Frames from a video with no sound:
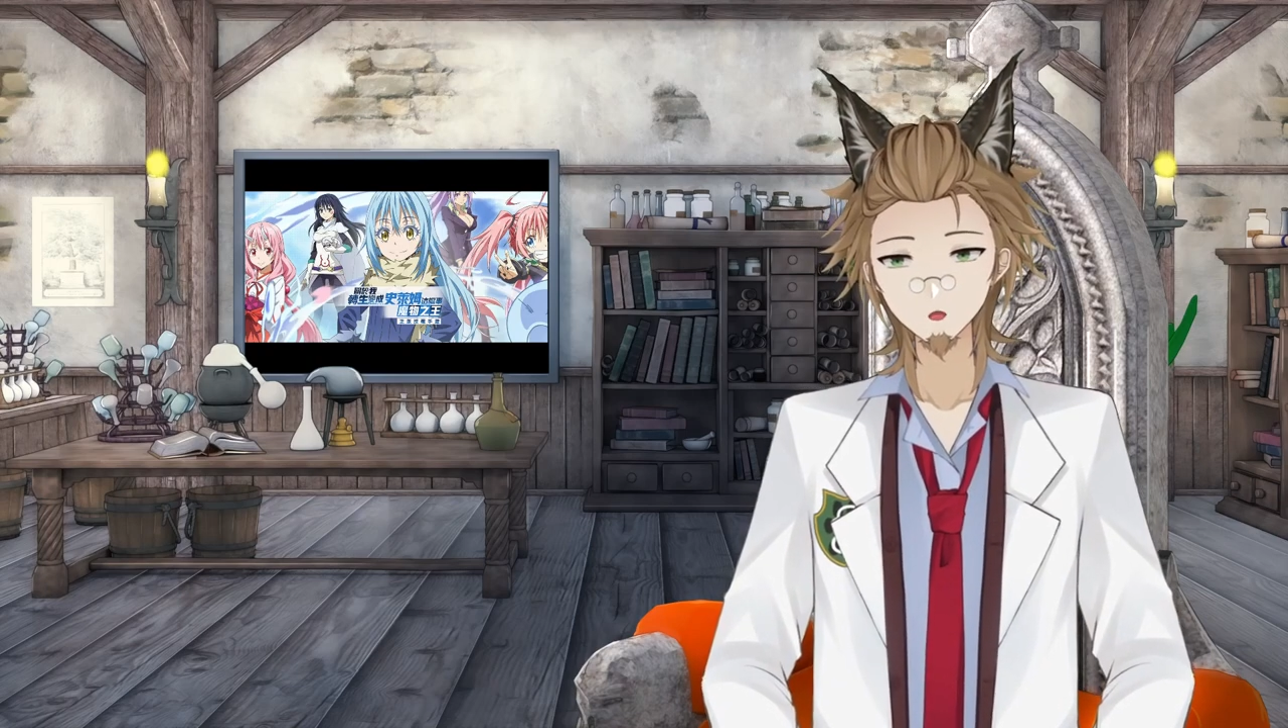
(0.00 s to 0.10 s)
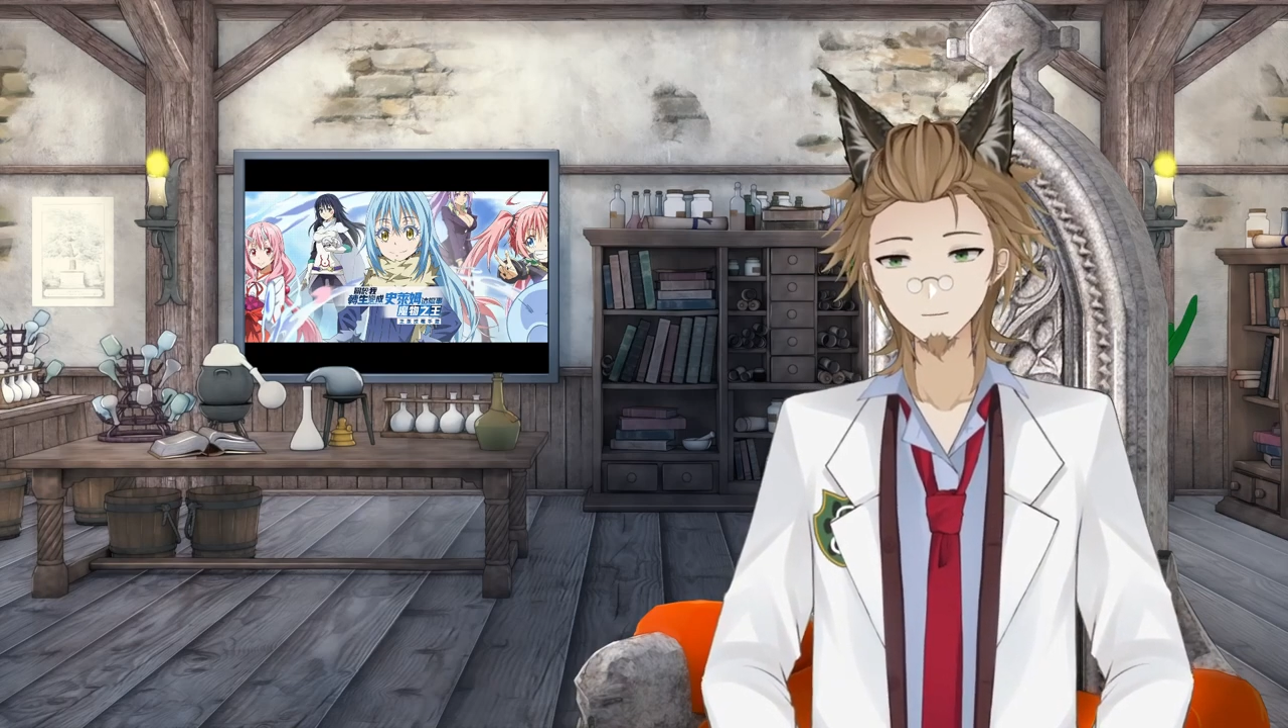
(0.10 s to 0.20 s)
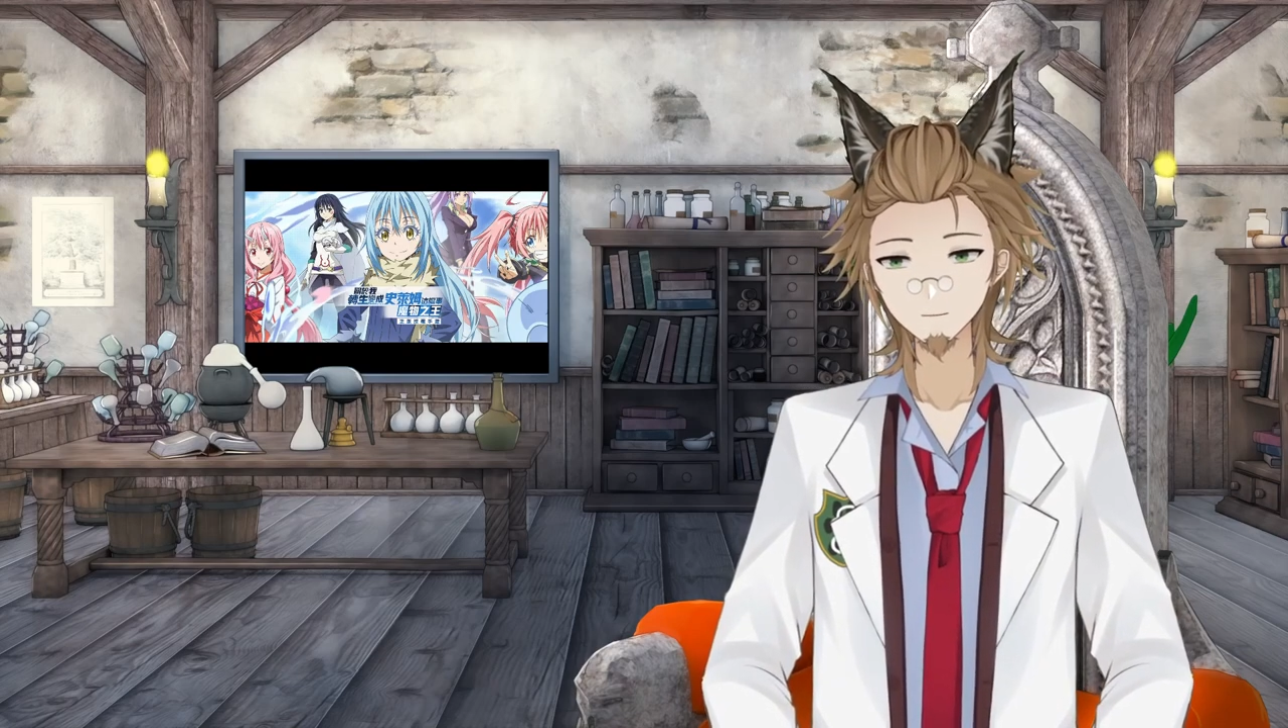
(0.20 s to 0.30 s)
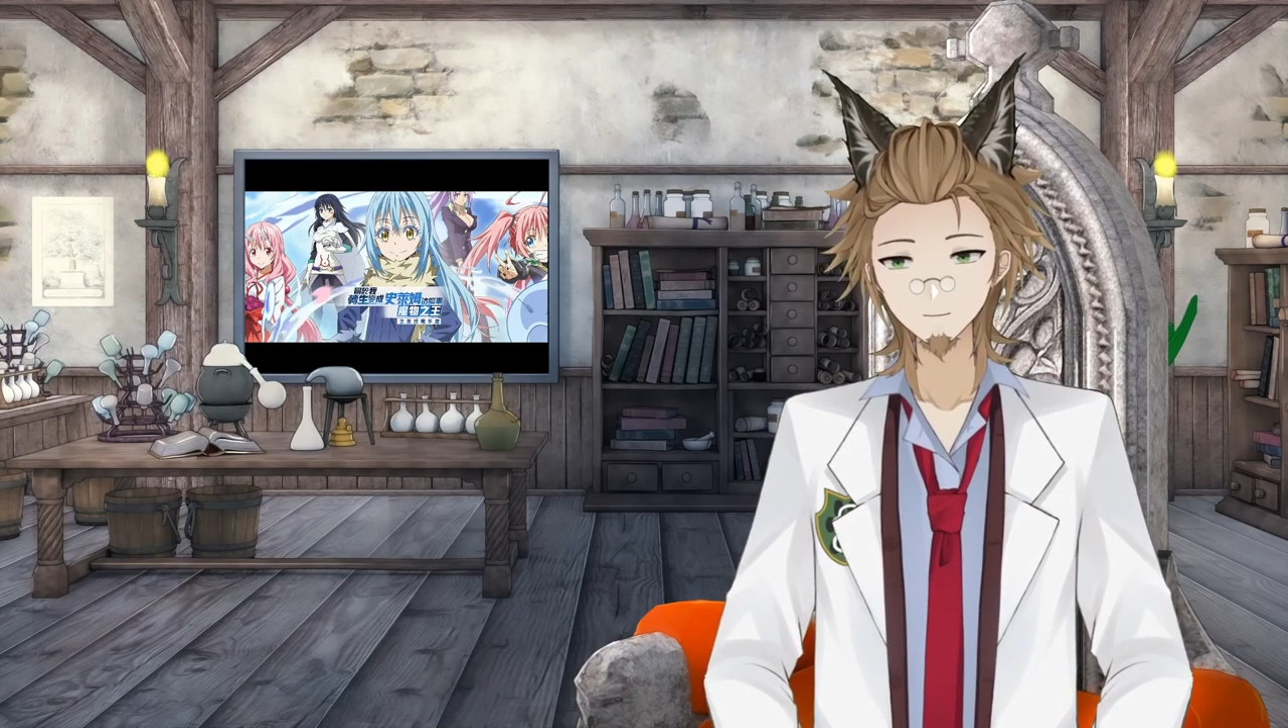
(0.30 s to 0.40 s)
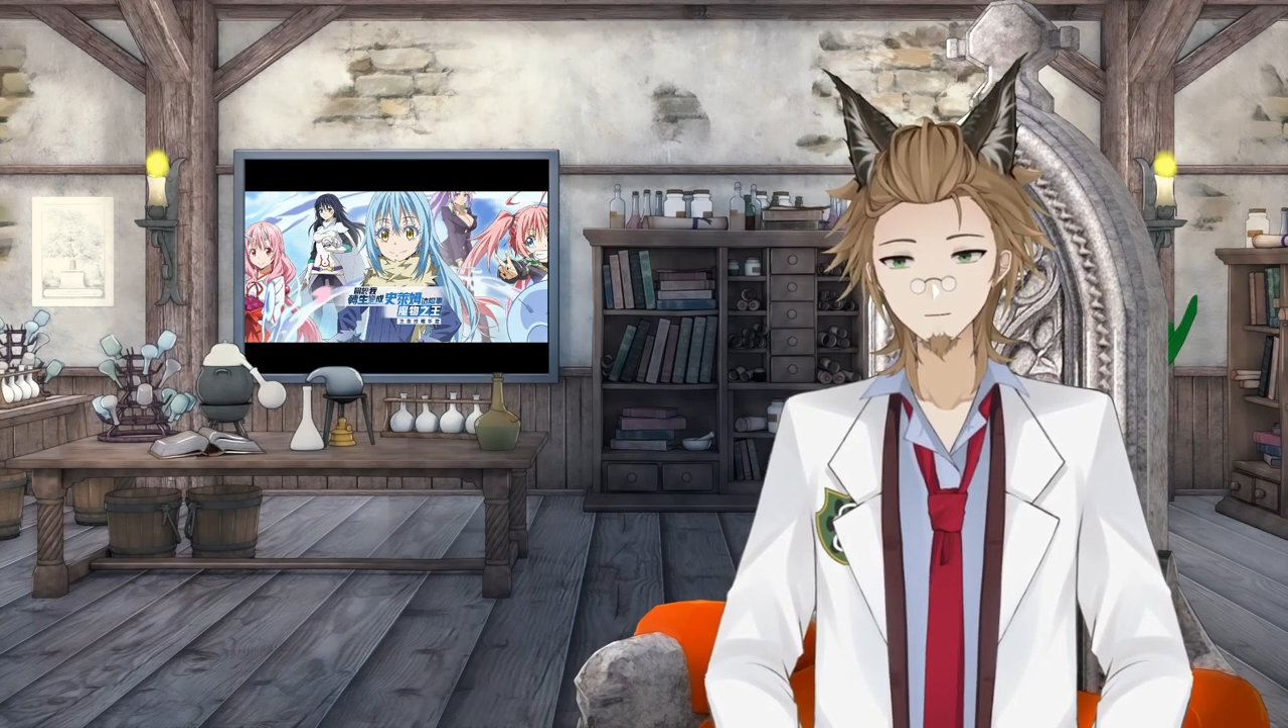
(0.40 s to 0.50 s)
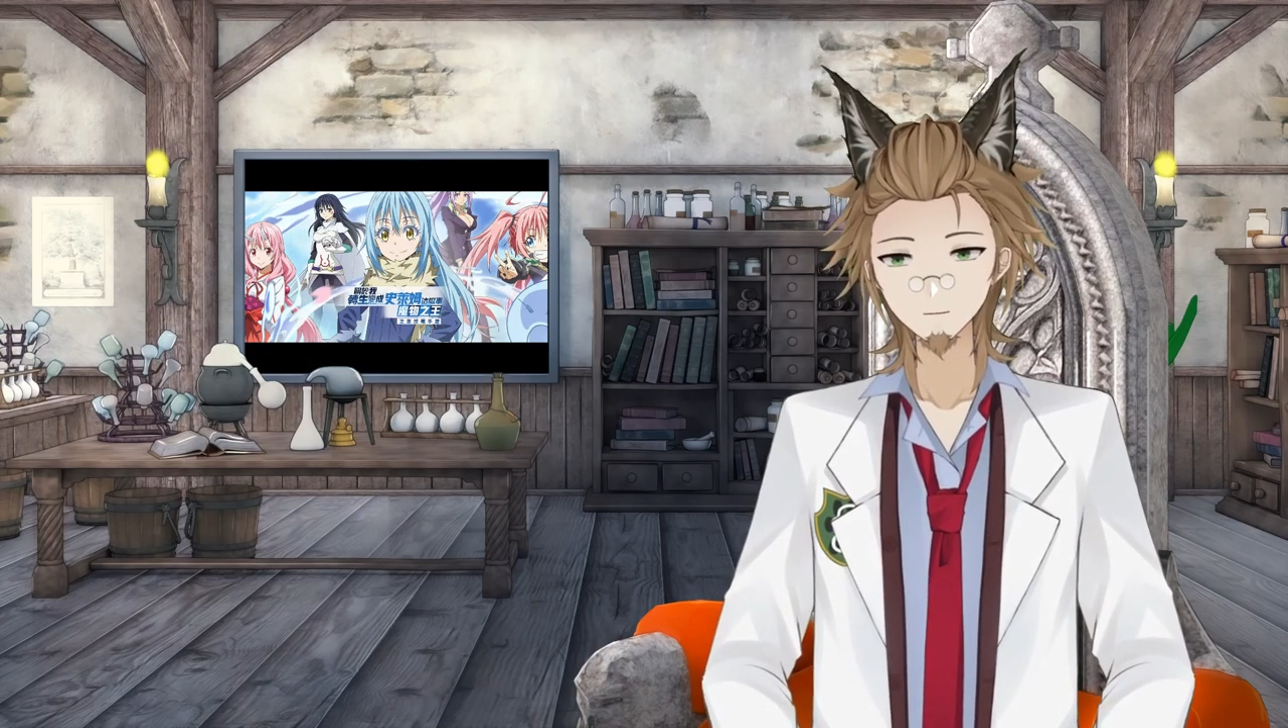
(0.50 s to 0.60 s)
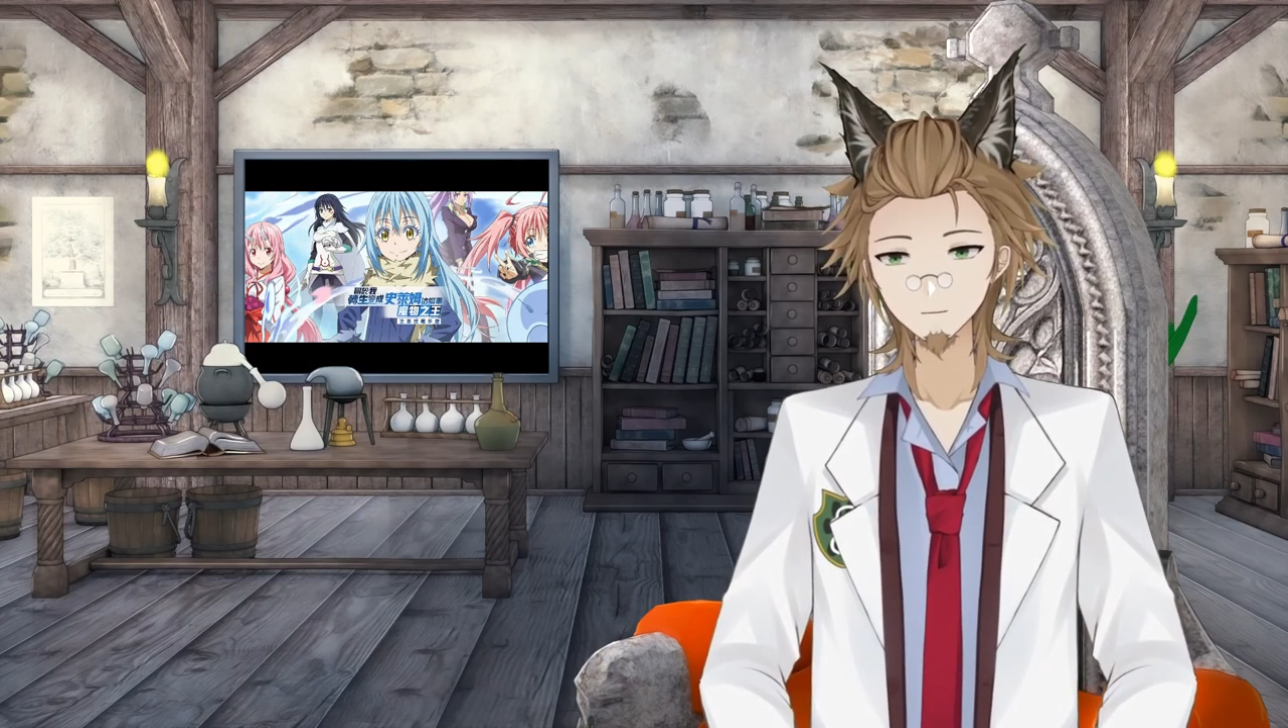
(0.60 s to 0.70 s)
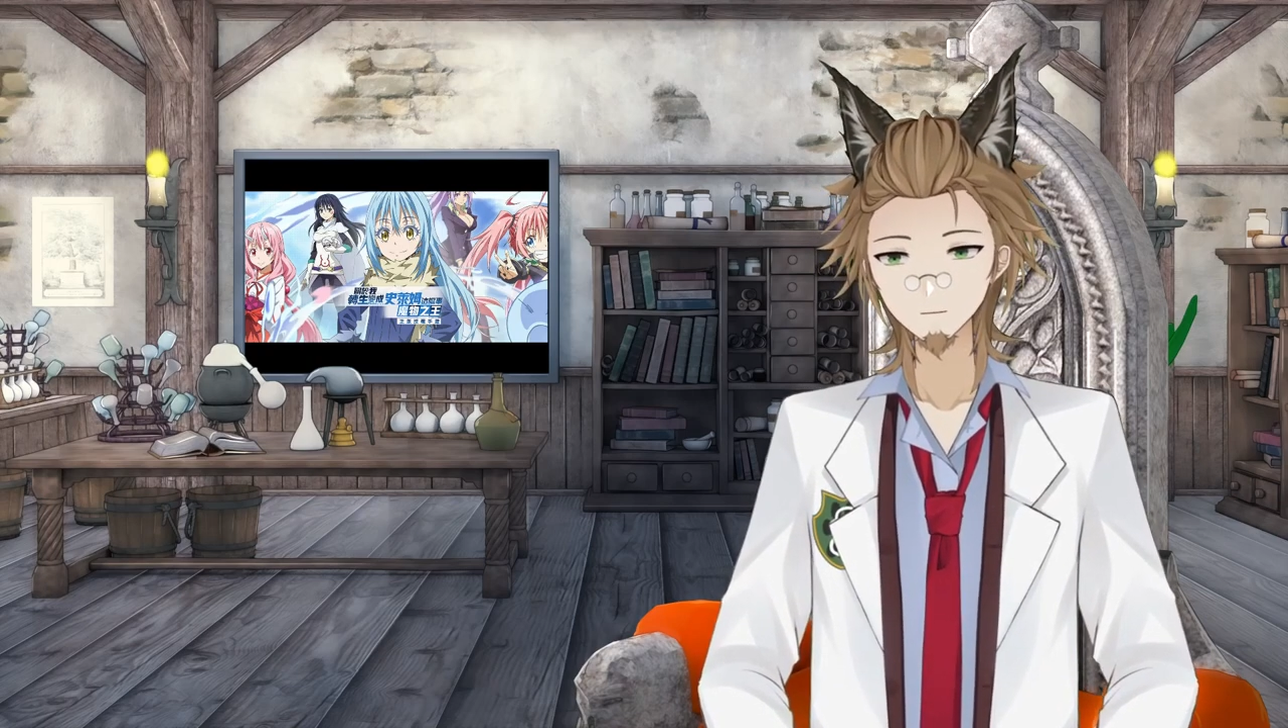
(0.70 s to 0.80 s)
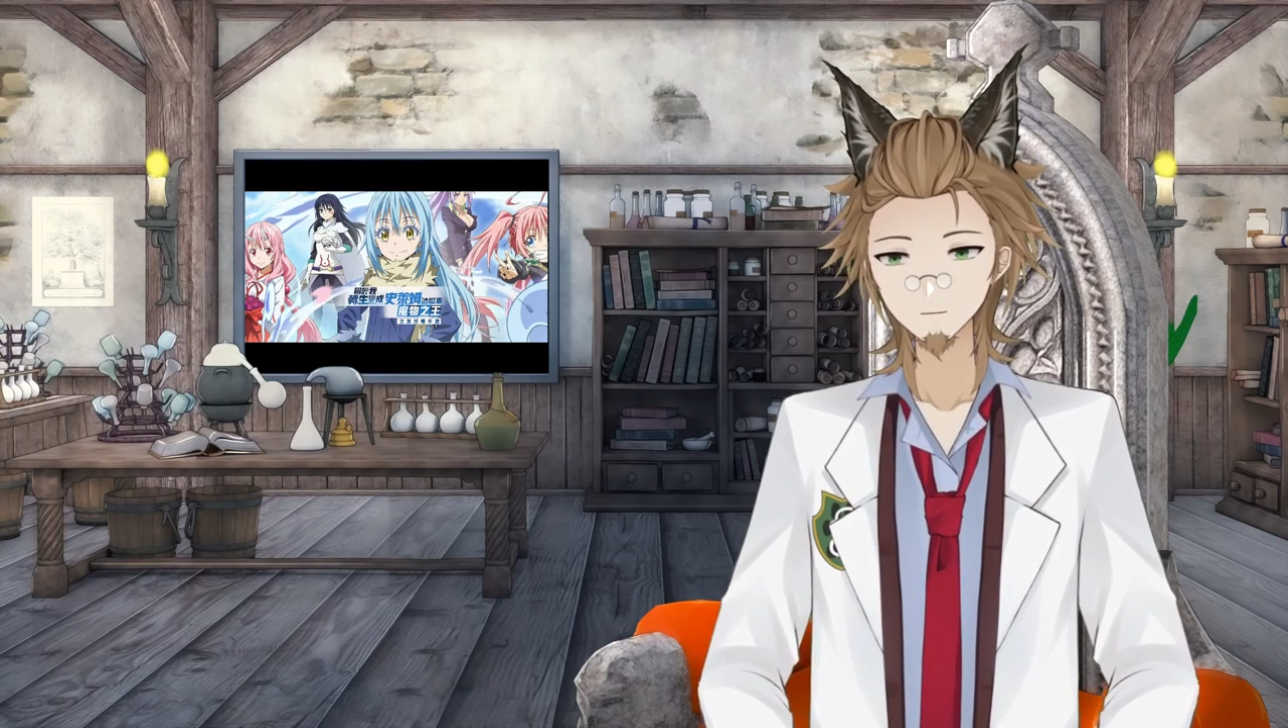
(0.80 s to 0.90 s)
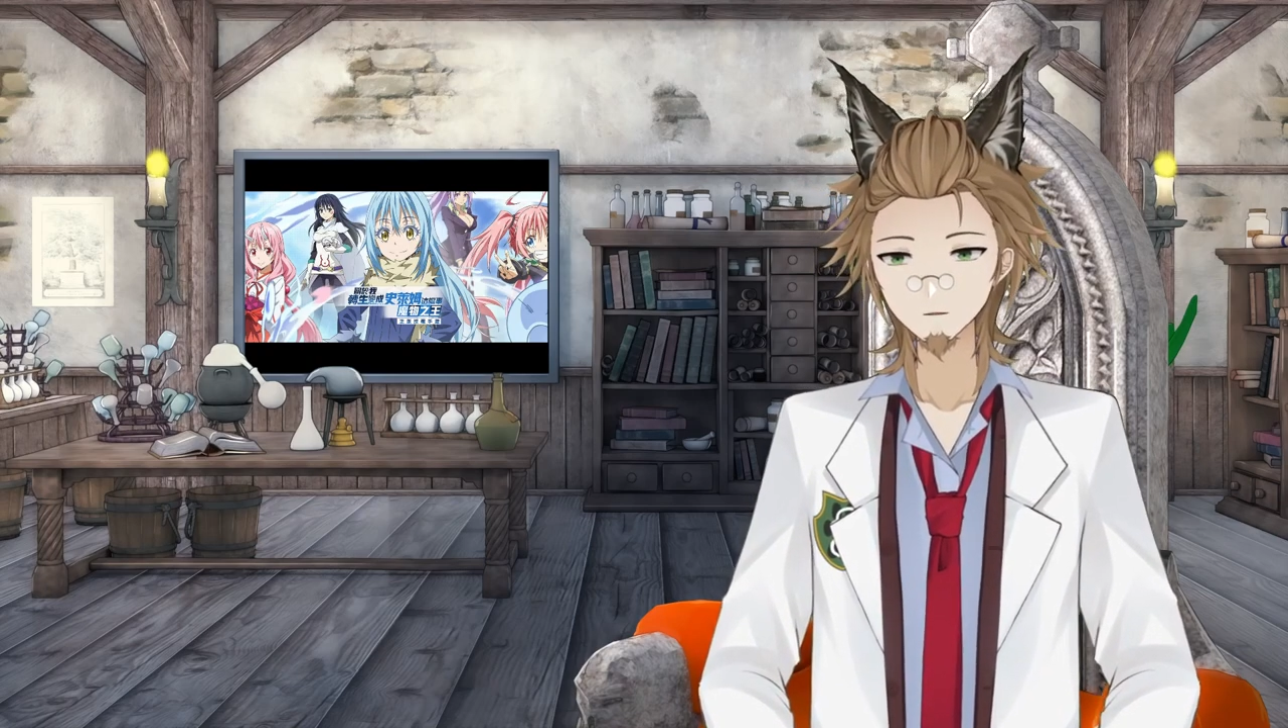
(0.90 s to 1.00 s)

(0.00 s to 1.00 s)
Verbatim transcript: misremembering